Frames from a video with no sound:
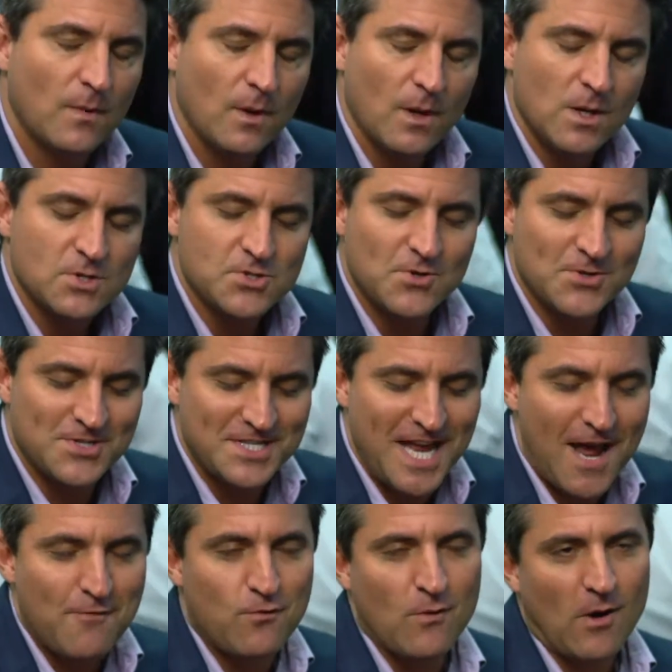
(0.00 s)
So the
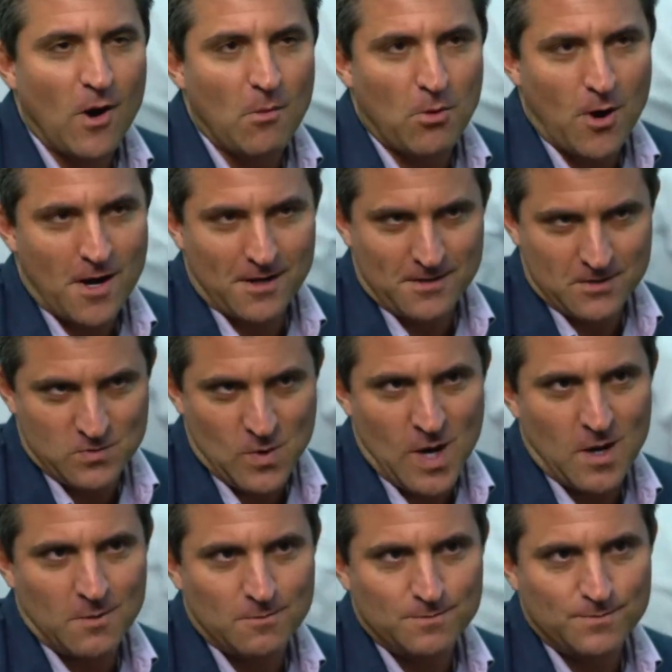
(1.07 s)
staff wear our product as well.
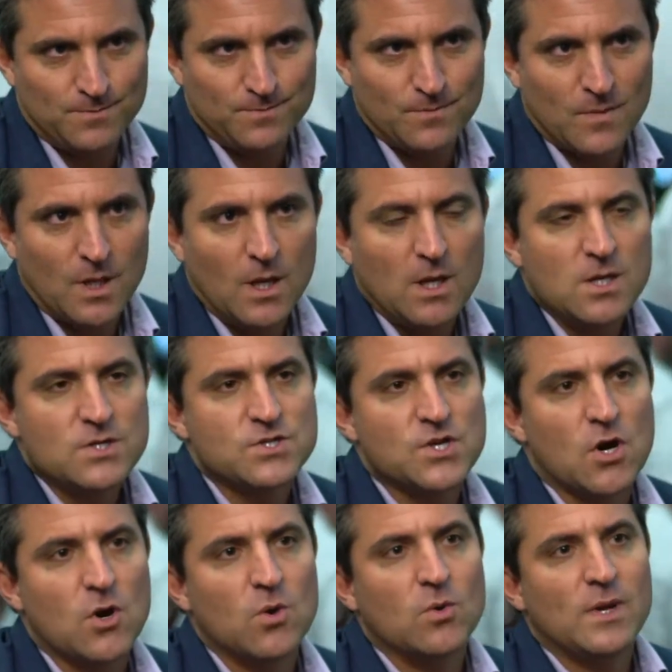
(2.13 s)

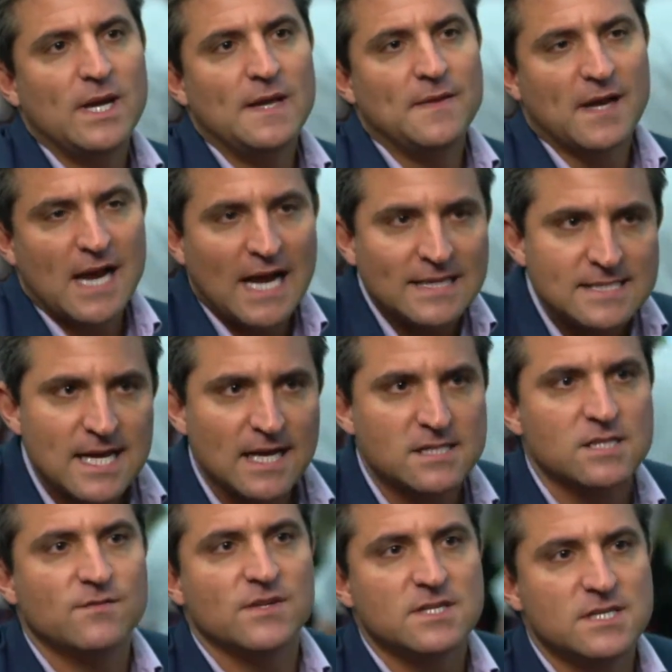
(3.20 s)
So in the context
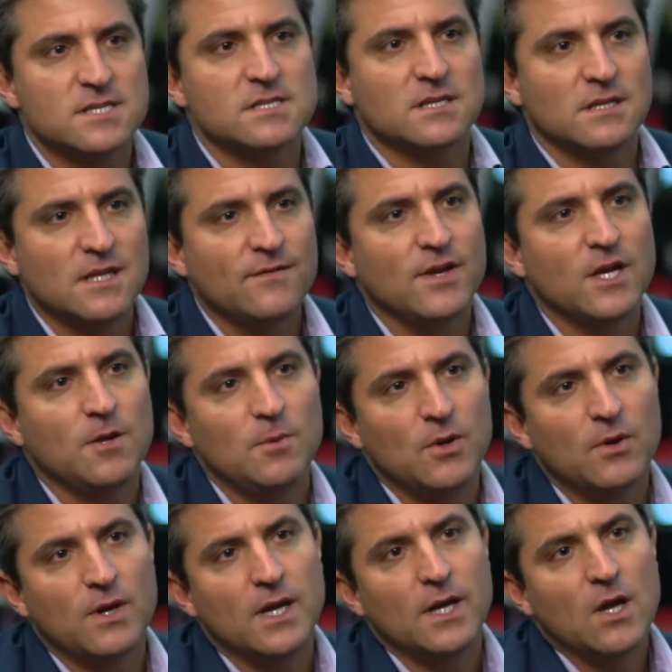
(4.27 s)
of an assisted living
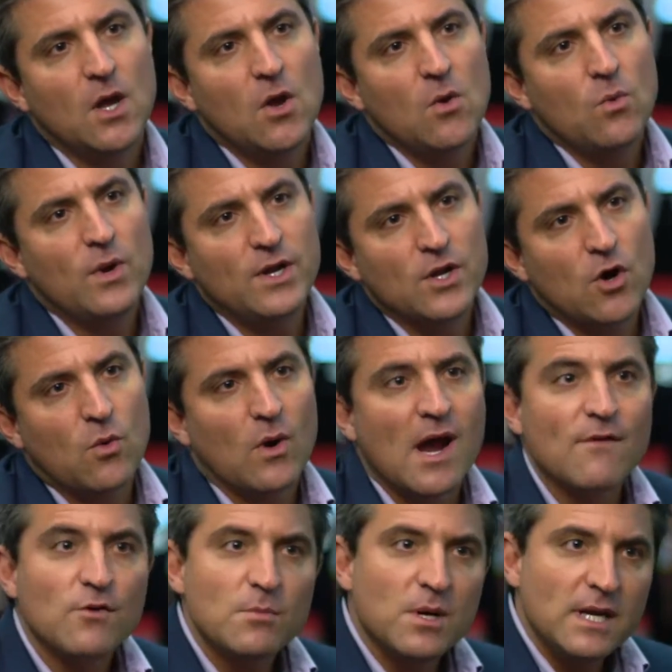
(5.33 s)
community, we know where
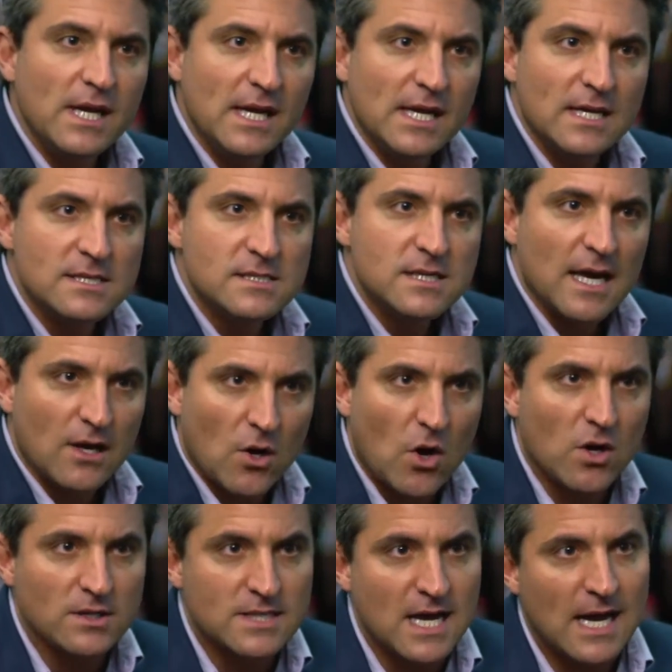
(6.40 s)
everybody is at
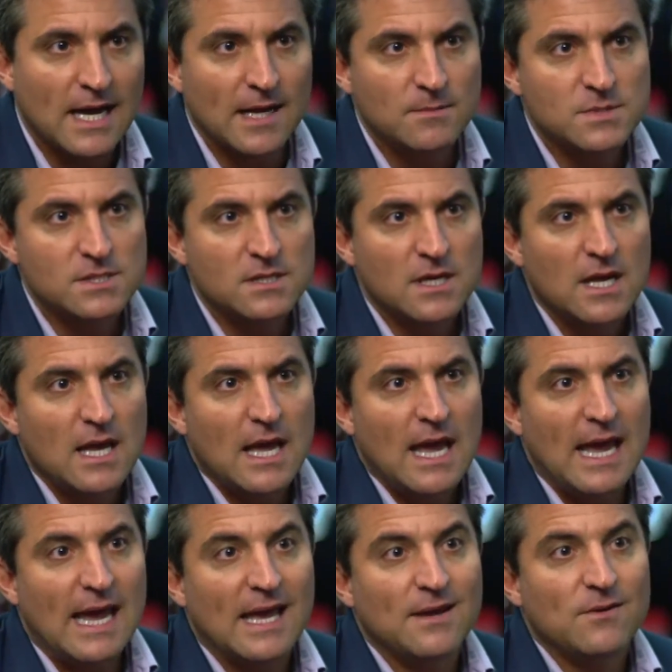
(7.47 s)
all times,
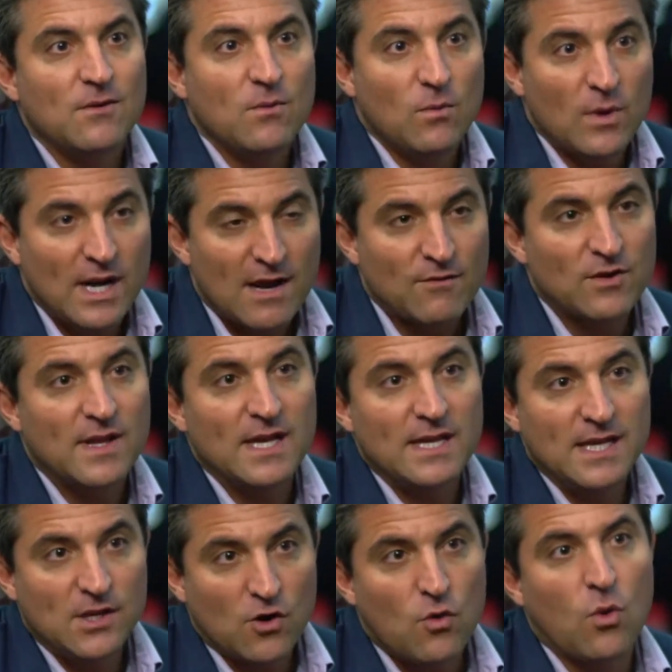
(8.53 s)
and whenever they
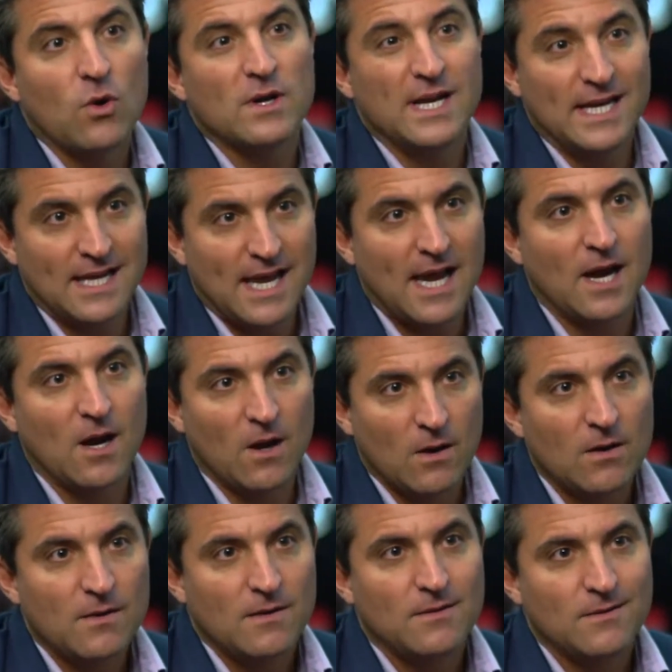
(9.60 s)
need to coordinate care,
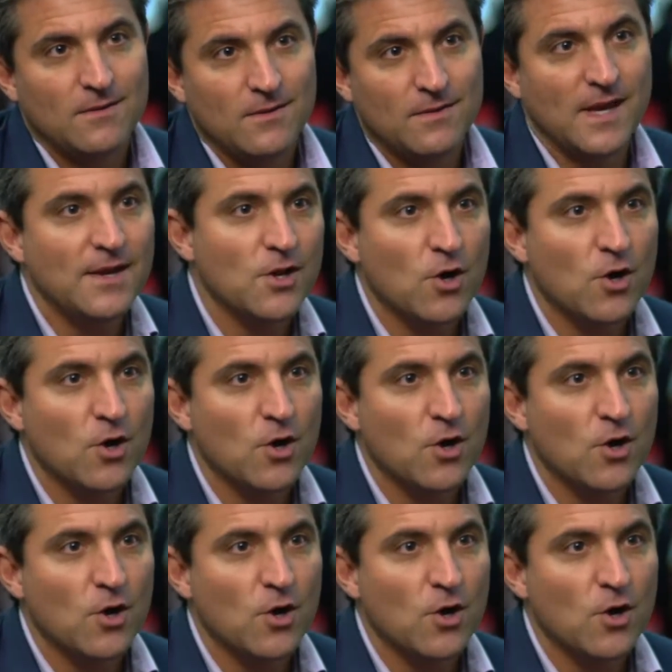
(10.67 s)
they know